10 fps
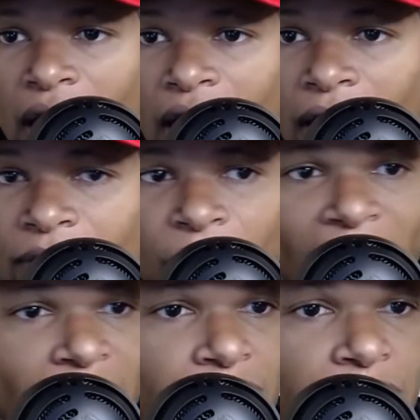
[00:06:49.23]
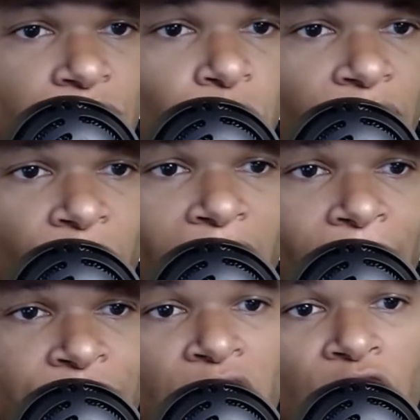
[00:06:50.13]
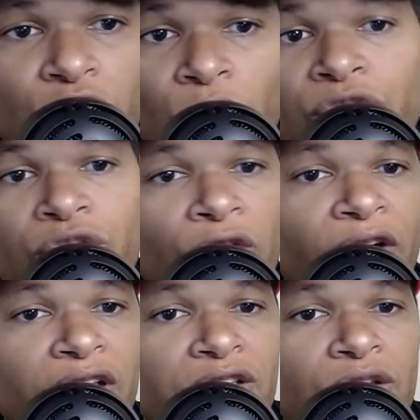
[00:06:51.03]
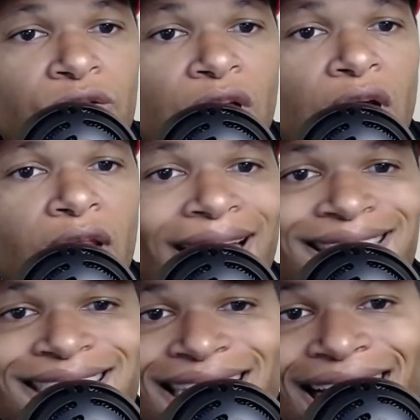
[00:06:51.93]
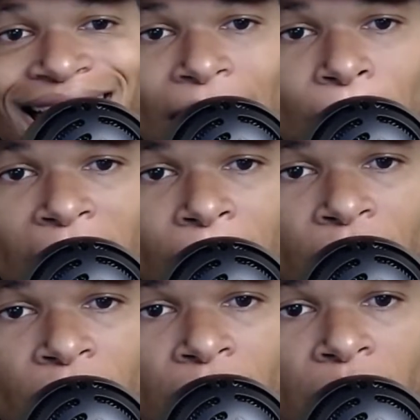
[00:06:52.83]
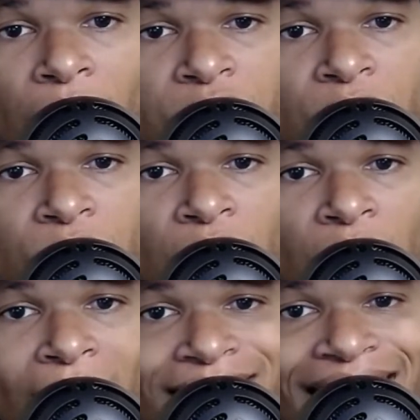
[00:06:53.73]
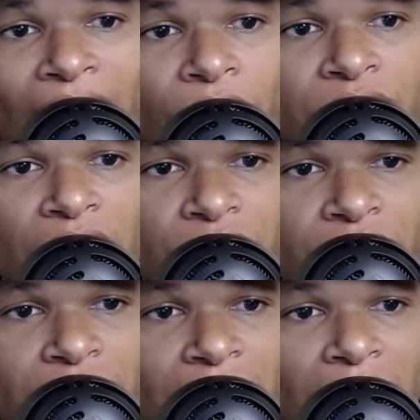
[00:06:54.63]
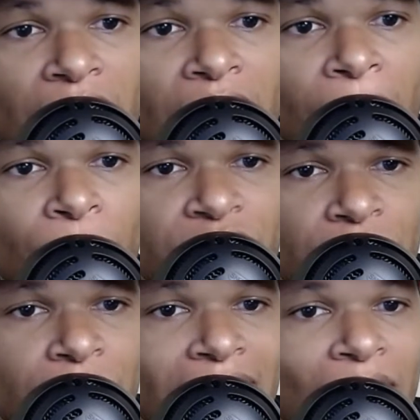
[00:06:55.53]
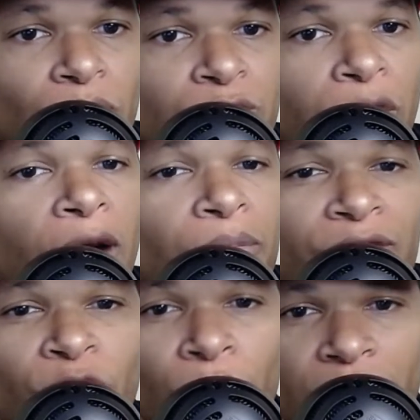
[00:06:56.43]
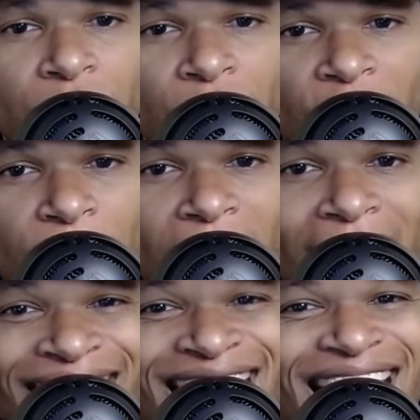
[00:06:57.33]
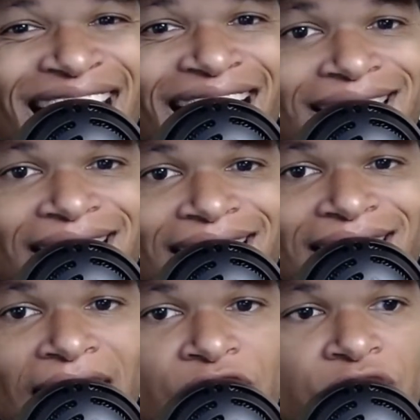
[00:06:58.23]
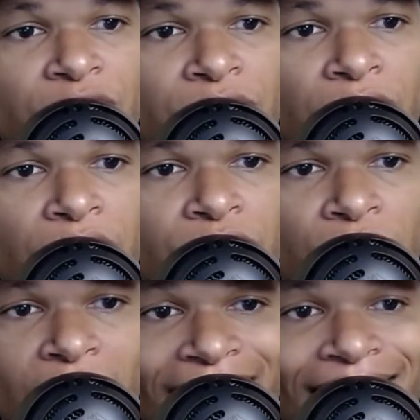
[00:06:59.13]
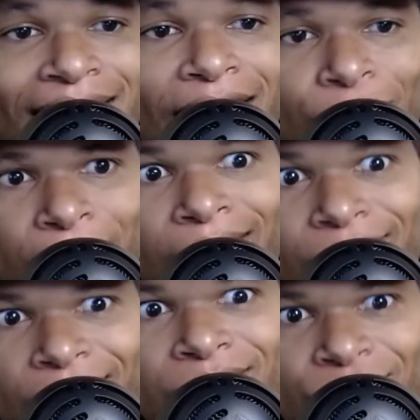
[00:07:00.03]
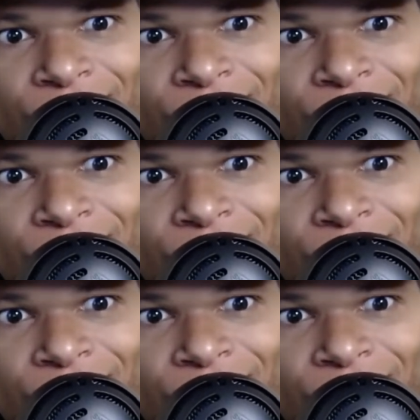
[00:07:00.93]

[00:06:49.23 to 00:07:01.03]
the past 24 hours. Sources told Fox News that the CIA memo, also known as counterintelligence operational lead, was properly forwarded to the FBI at the attention to the then FBI Director